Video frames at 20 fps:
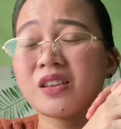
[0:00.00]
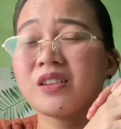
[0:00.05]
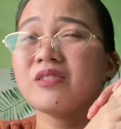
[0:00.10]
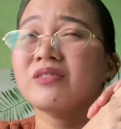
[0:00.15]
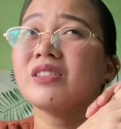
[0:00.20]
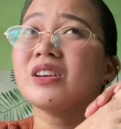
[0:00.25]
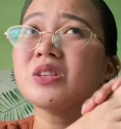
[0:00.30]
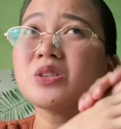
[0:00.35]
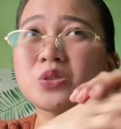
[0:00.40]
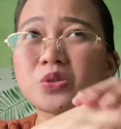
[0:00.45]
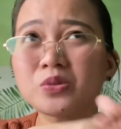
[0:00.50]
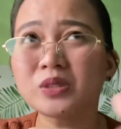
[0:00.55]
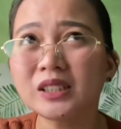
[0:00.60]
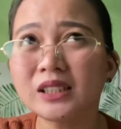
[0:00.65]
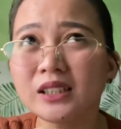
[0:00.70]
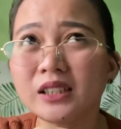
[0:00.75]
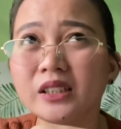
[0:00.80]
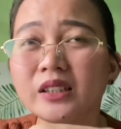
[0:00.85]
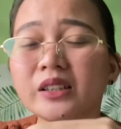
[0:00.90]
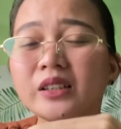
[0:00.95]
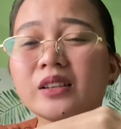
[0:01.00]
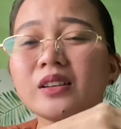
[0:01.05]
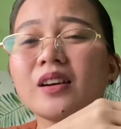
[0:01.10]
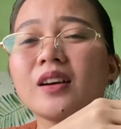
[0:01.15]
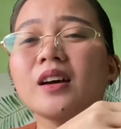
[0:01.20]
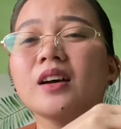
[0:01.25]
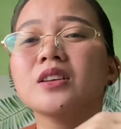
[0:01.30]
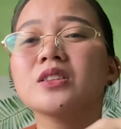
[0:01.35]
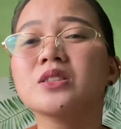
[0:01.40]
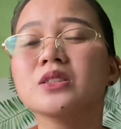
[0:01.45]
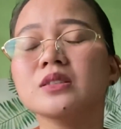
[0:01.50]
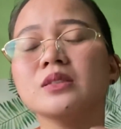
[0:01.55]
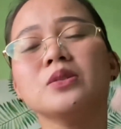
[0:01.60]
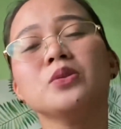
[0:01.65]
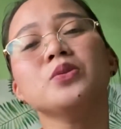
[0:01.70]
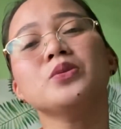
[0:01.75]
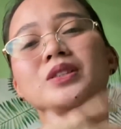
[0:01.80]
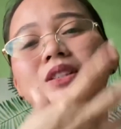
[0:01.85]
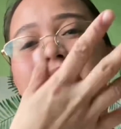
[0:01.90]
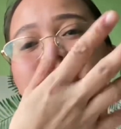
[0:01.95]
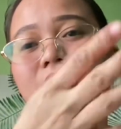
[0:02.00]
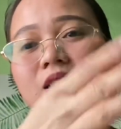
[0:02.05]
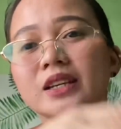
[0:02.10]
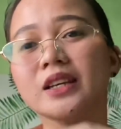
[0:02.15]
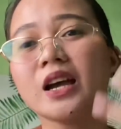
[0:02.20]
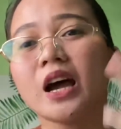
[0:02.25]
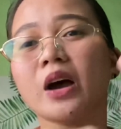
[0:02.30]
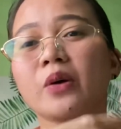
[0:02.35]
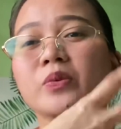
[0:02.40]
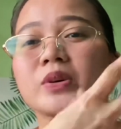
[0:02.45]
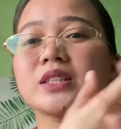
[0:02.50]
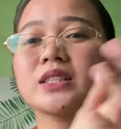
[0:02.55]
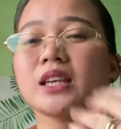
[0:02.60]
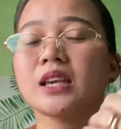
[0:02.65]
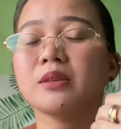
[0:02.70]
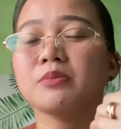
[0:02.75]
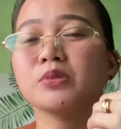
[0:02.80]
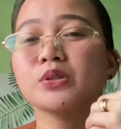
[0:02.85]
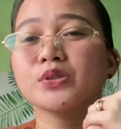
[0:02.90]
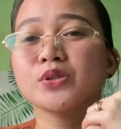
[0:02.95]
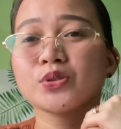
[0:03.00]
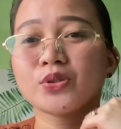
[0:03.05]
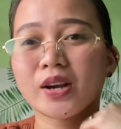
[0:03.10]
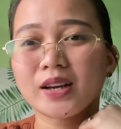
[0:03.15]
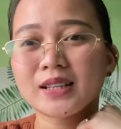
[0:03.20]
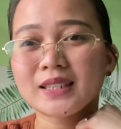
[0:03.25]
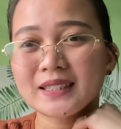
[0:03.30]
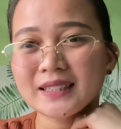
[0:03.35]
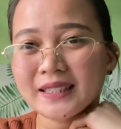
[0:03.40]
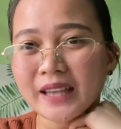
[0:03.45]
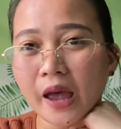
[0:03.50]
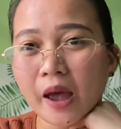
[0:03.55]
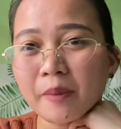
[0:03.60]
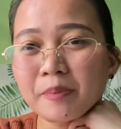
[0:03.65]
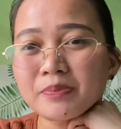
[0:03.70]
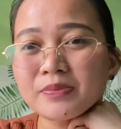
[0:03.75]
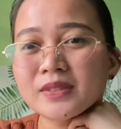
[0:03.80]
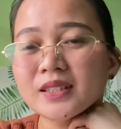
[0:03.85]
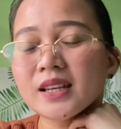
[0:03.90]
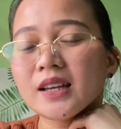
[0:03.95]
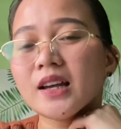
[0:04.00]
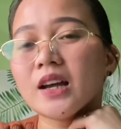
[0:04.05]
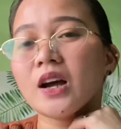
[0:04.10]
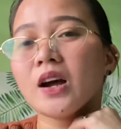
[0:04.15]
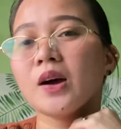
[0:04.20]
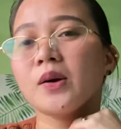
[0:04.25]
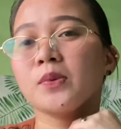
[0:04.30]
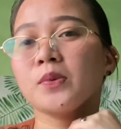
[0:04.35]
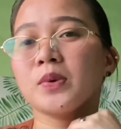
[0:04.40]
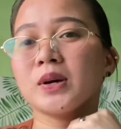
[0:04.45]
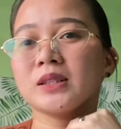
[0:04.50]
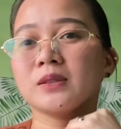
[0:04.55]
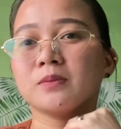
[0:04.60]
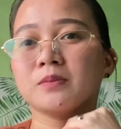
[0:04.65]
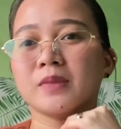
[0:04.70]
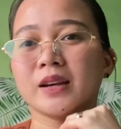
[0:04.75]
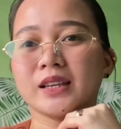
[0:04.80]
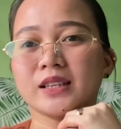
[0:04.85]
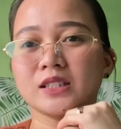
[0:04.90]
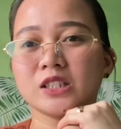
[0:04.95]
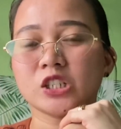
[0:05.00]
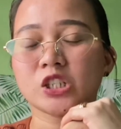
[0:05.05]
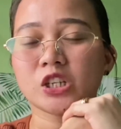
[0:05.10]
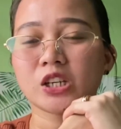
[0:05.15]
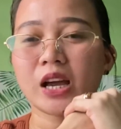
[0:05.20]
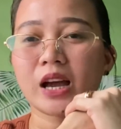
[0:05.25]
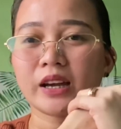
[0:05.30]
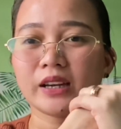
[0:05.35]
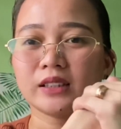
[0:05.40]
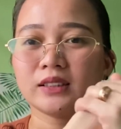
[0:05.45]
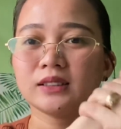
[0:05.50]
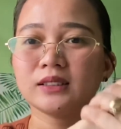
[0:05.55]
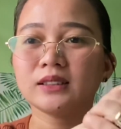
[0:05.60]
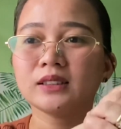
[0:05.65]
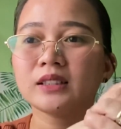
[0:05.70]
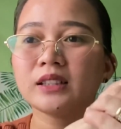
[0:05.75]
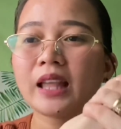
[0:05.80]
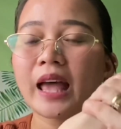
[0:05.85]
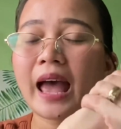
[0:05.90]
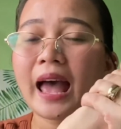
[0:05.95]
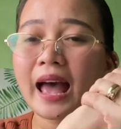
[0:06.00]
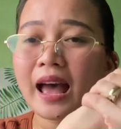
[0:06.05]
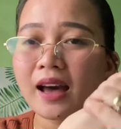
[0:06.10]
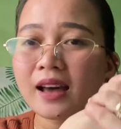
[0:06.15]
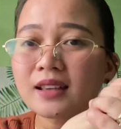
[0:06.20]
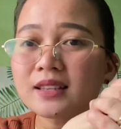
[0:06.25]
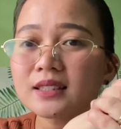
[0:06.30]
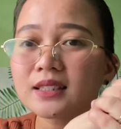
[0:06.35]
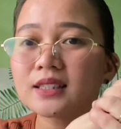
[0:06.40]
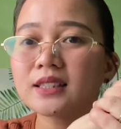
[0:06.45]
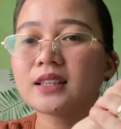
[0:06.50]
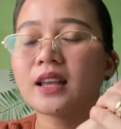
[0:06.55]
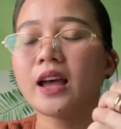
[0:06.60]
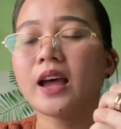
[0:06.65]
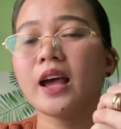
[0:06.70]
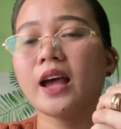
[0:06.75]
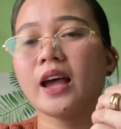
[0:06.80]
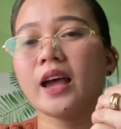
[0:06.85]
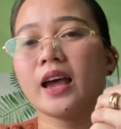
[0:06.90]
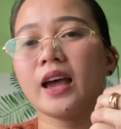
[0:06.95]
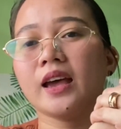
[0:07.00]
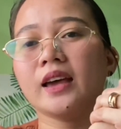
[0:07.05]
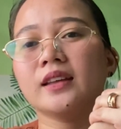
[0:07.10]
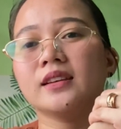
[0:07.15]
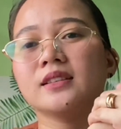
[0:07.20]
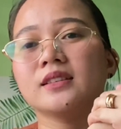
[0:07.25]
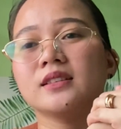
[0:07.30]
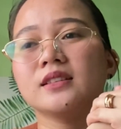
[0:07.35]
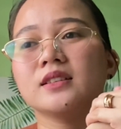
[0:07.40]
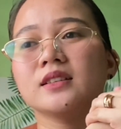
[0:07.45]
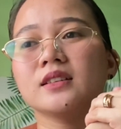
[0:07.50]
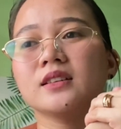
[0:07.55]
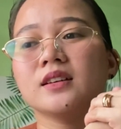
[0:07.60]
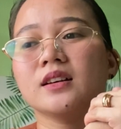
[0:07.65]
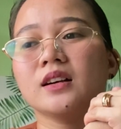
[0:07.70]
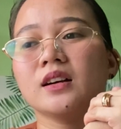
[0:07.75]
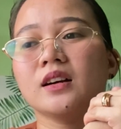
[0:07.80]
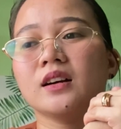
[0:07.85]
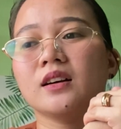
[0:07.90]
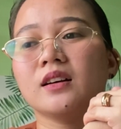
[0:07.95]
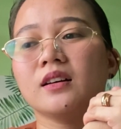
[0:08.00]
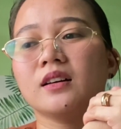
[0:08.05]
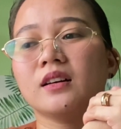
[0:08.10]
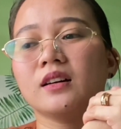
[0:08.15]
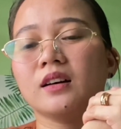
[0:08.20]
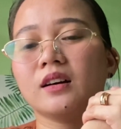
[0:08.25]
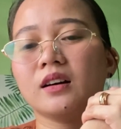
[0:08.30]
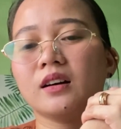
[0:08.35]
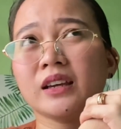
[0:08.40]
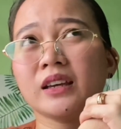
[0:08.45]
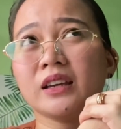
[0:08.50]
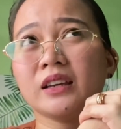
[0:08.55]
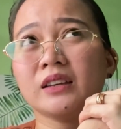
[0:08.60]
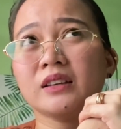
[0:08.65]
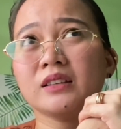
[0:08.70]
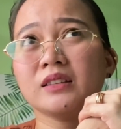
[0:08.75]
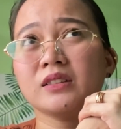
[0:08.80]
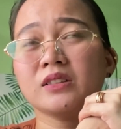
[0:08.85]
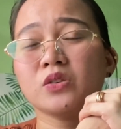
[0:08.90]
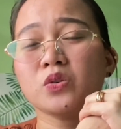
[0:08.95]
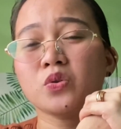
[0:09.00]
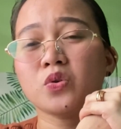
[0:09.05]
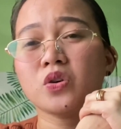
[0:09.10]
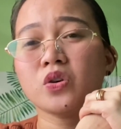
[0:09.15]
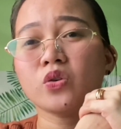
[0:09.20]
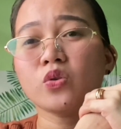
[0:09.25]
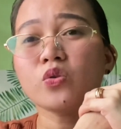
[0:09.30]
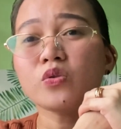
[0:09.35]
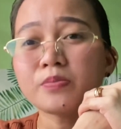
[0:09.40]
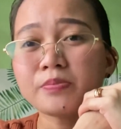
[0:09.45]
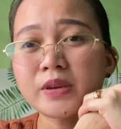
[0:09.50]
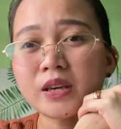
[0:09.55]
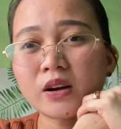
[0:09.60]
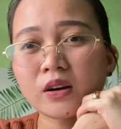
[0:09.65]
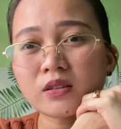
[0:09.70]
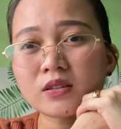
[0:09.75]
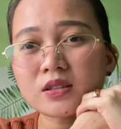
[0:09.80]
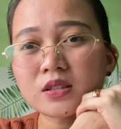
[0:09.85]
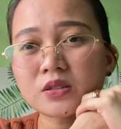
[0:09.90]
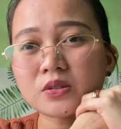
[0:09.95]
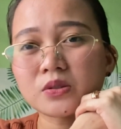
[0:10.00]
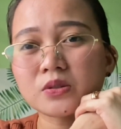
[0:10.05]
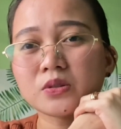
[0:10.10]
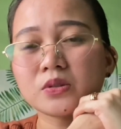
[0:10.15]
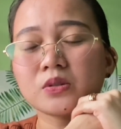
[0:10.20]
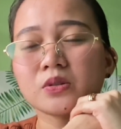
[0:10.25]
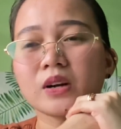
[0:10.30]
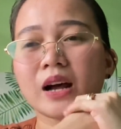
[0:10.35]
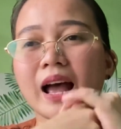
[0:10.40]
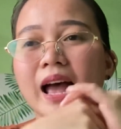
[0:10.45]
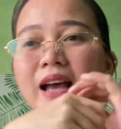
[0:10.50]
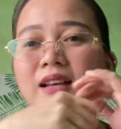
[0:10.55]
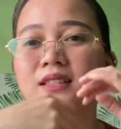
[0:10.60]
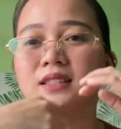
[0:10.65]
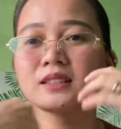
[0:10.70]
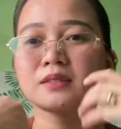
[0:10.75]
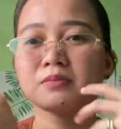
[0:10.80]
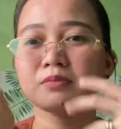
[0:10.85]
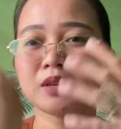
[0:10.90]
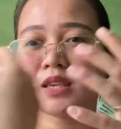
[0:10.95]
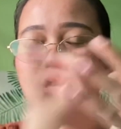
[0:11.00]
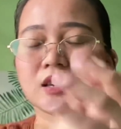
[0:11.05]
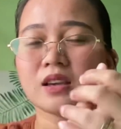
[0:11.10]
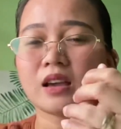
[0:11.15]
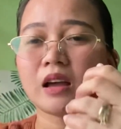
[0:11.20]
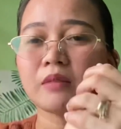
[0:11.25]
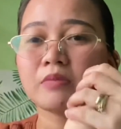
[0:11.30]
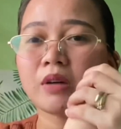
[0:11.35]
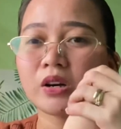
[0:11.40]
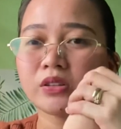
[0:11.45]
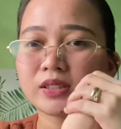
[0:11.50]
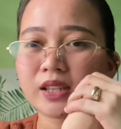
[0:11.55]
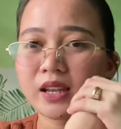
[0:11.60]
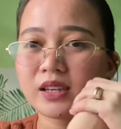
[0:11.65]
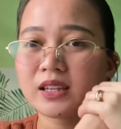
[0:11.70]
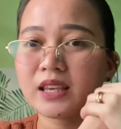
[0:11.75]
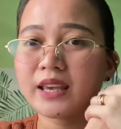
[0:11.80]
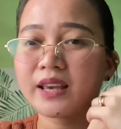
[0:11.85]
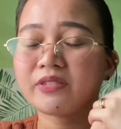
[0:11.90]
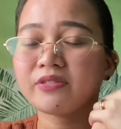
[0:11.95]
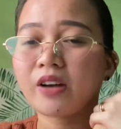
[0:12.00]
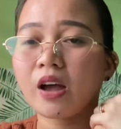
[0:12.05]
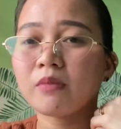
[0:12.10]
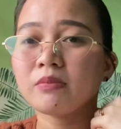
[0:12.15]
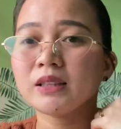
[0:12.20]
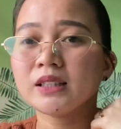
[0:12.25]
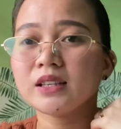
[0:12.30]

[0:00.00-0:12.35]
eventually, slowly, I was able to accept what my child has. And my OB also asked me about any family